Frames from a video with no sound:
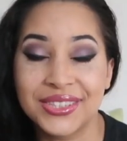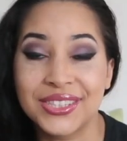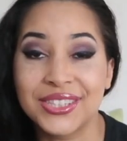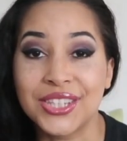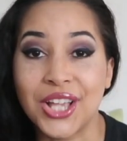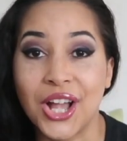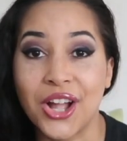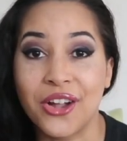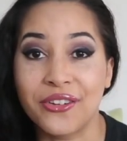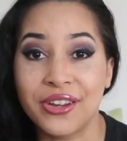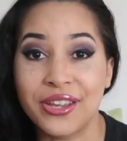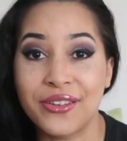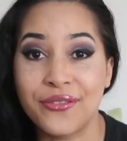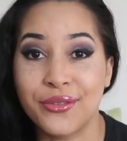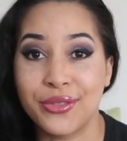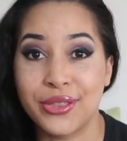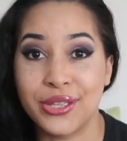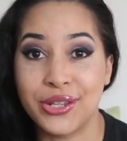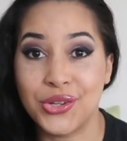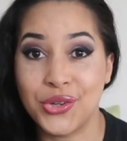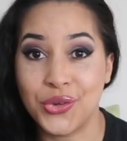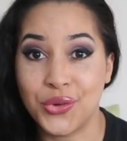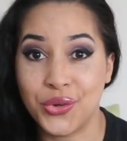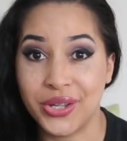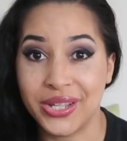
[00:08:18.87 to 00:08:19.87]
Sorry for the
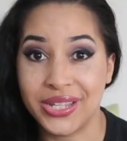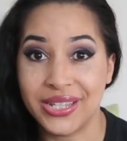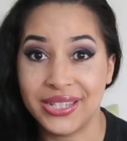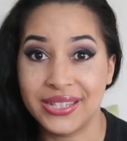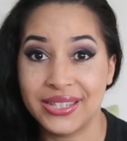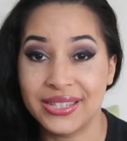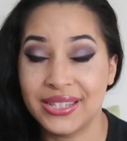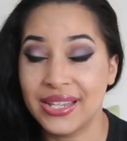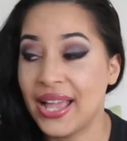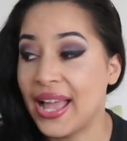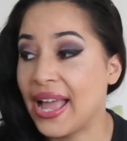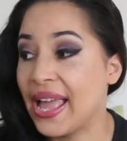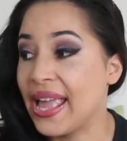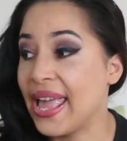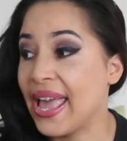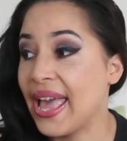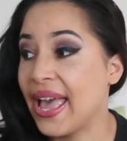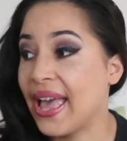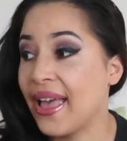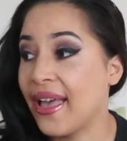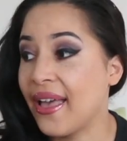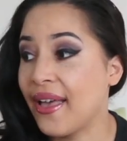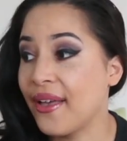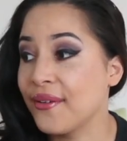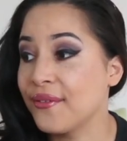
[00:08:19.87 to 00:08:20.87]
noise. I
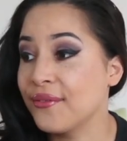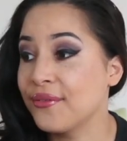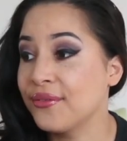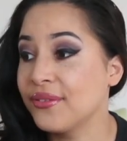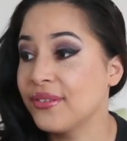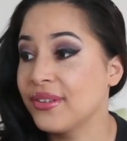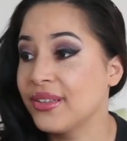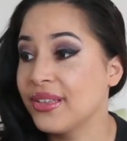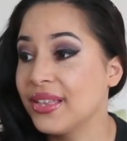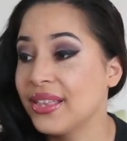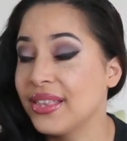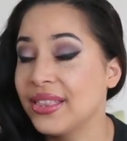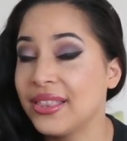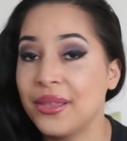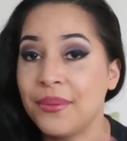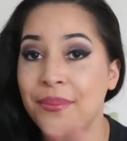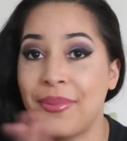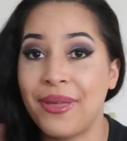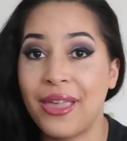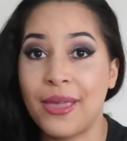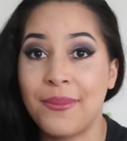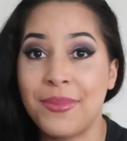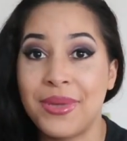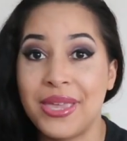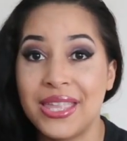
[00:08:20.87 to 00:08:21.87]
have the
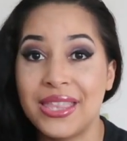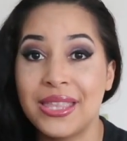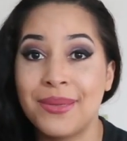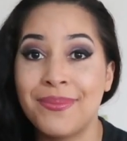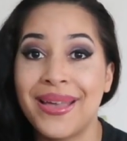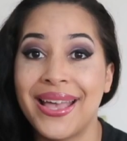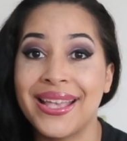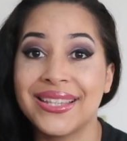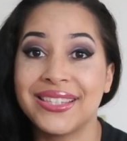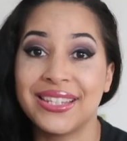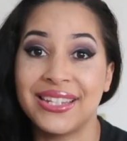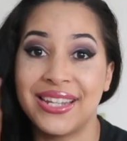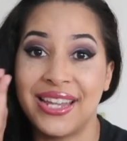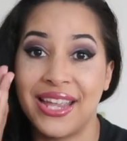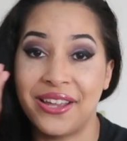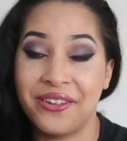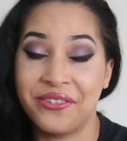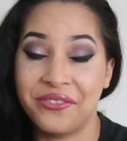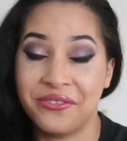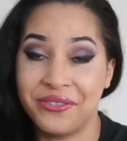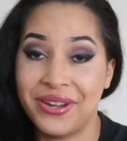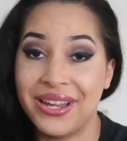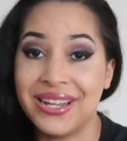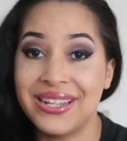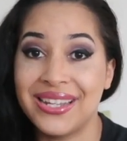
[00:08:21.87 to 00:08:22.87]
baby in the bassinet
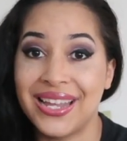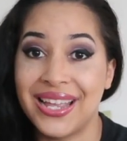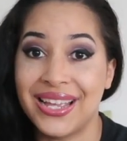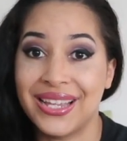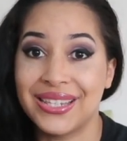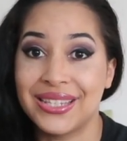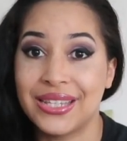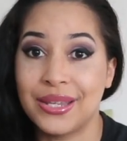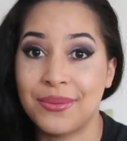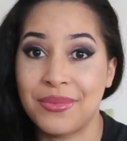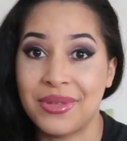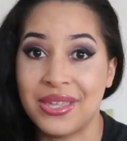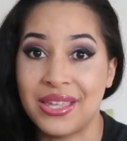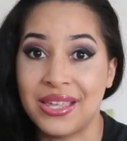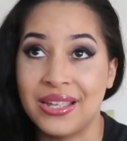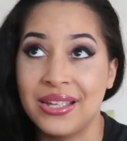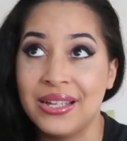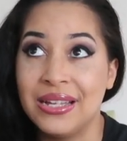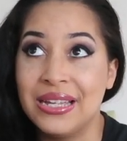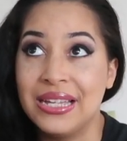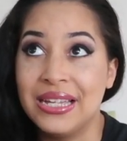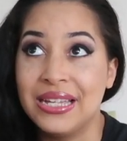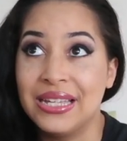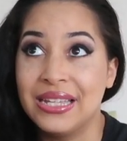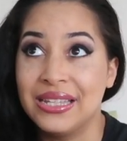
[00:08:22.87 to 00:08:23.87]
right next to me,
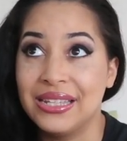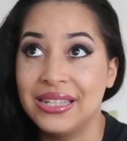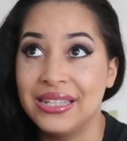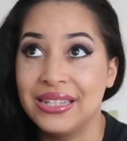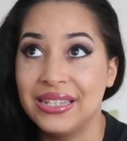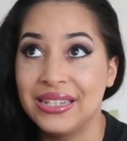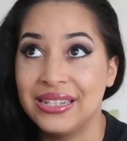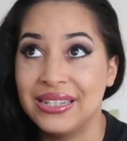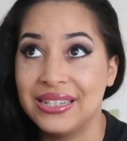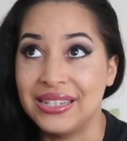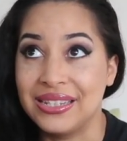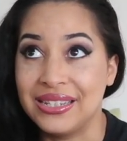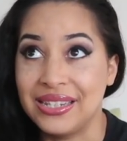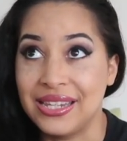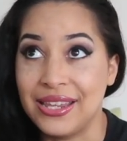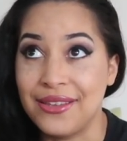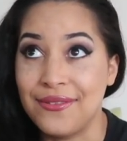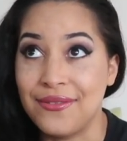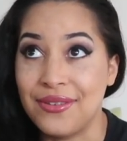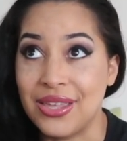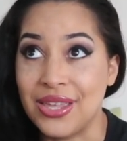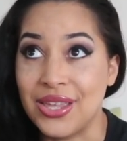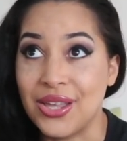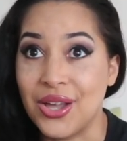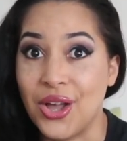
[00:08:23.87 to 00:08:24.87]
the
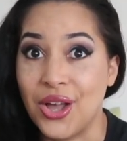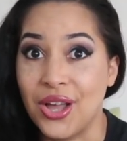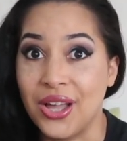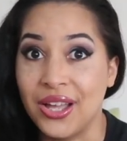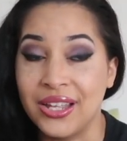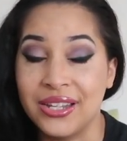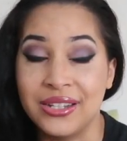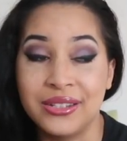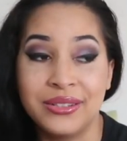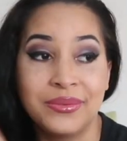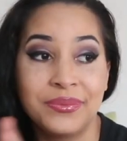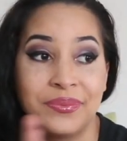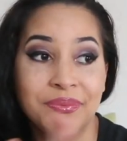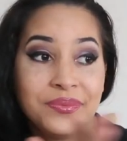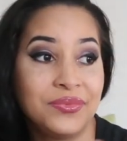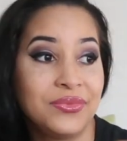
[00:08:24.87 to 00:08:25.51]
TV on,